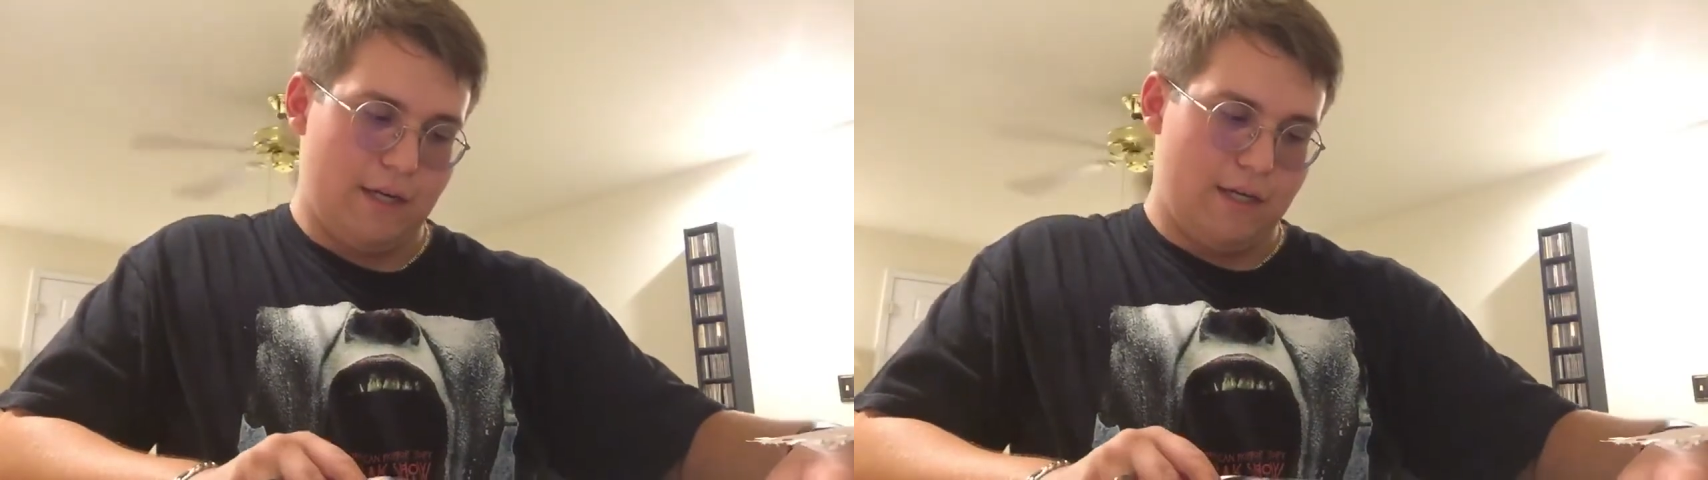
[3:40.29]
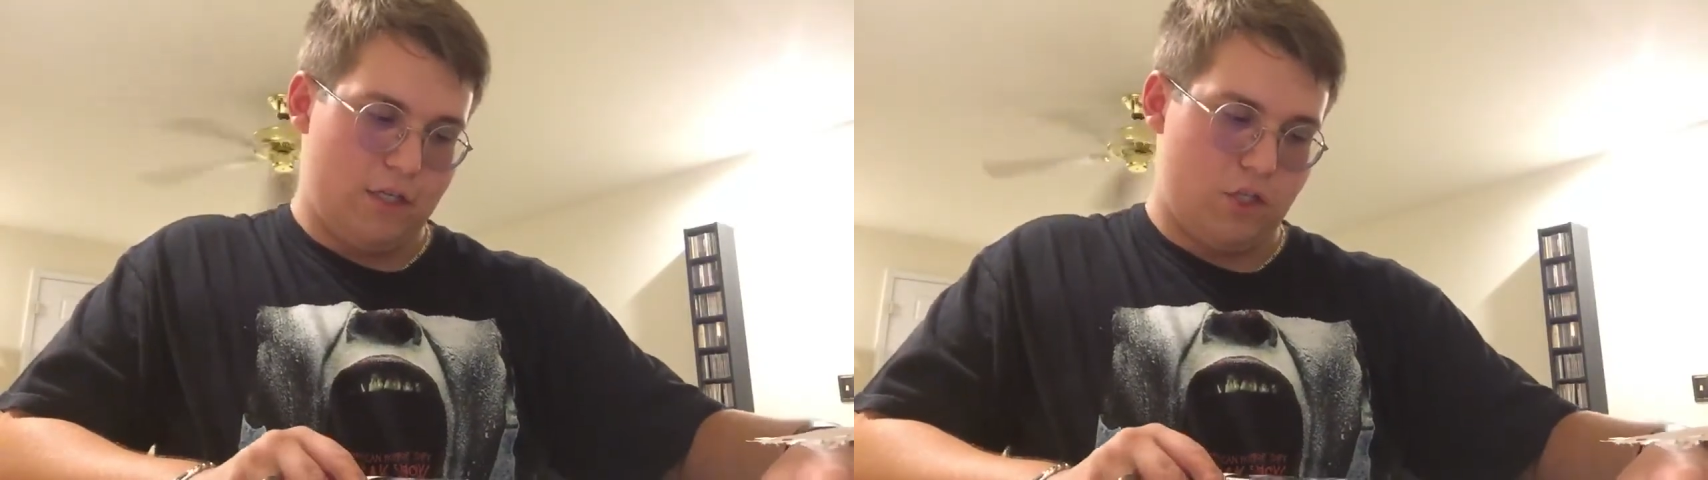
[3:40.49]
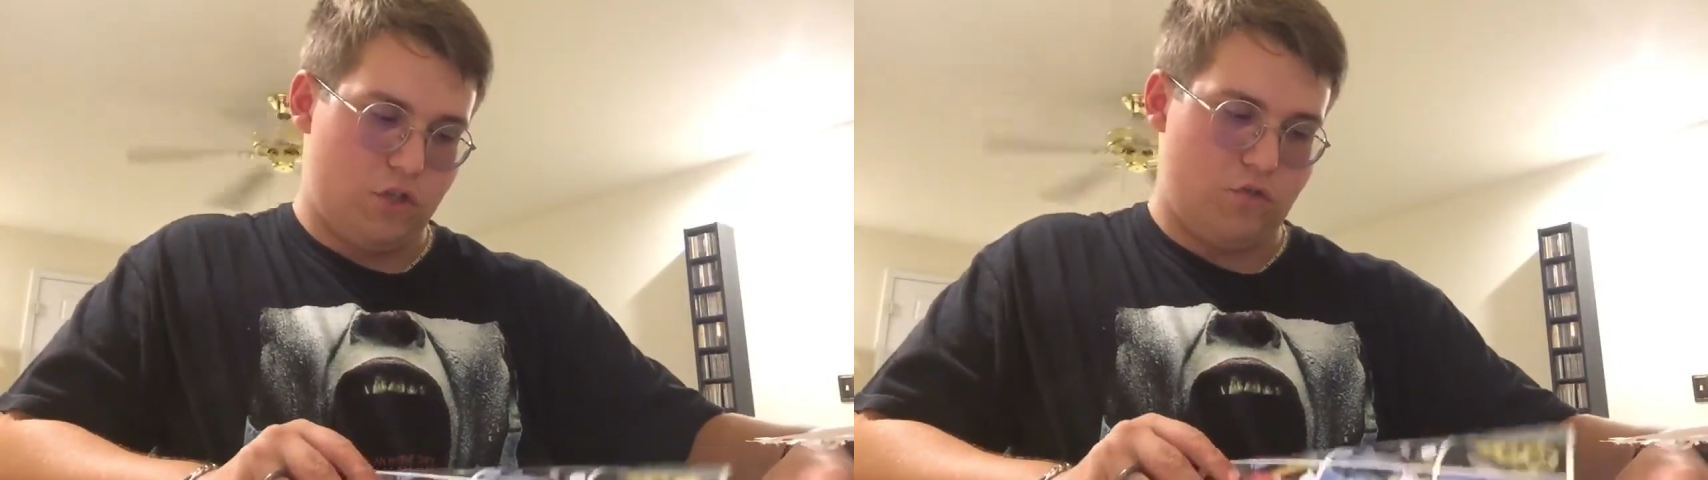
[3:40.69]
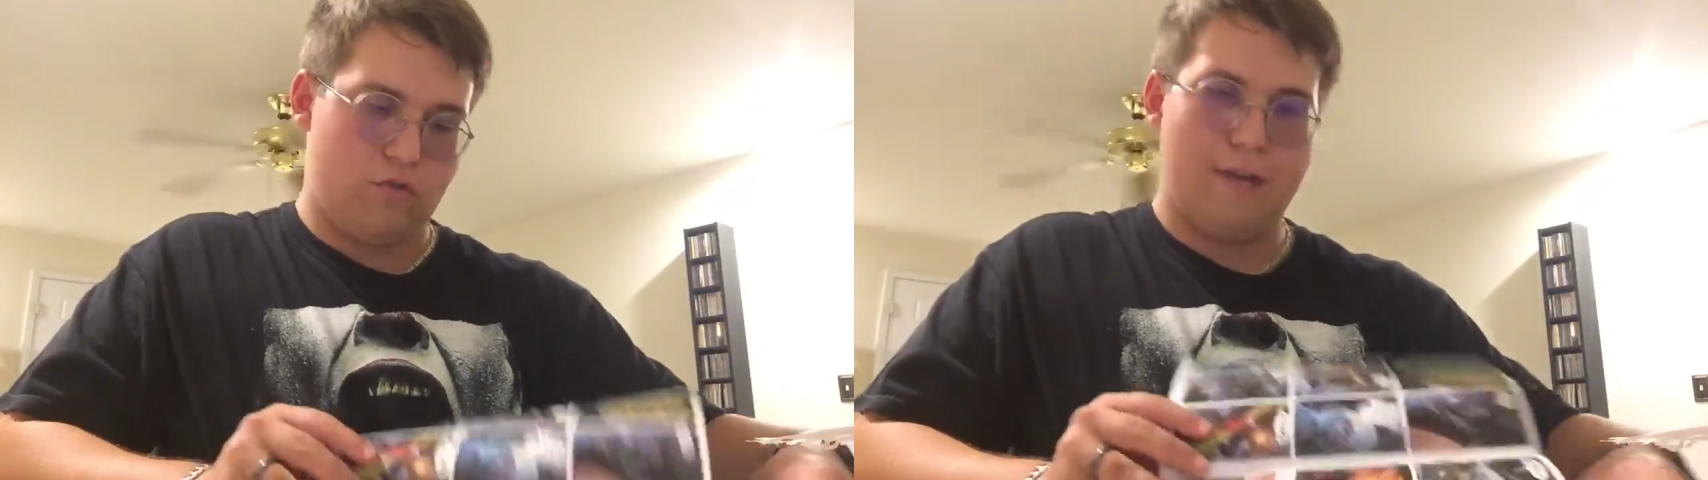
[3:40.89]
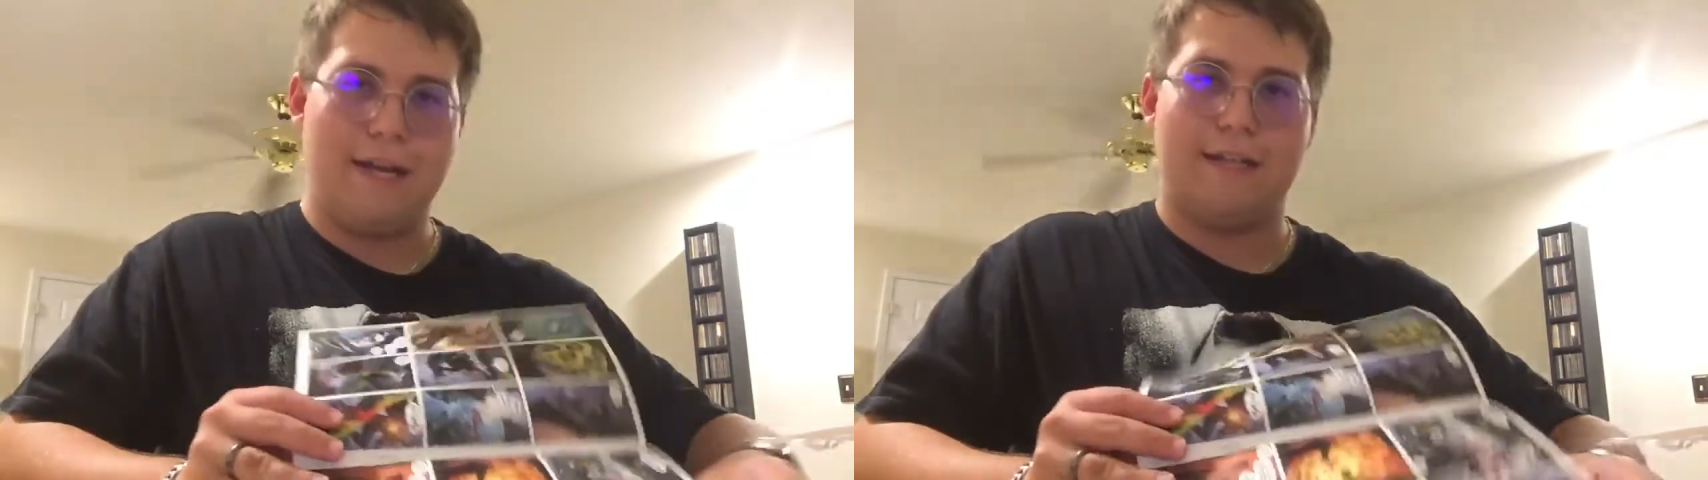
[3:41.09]

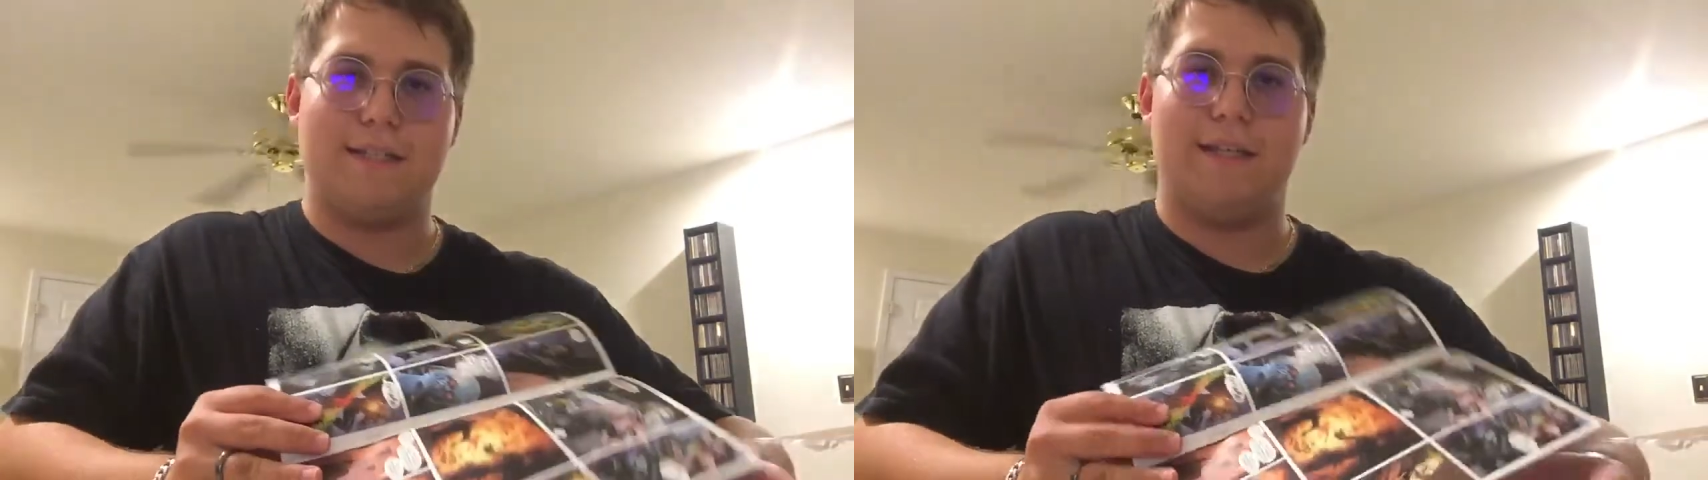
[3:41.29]
distracts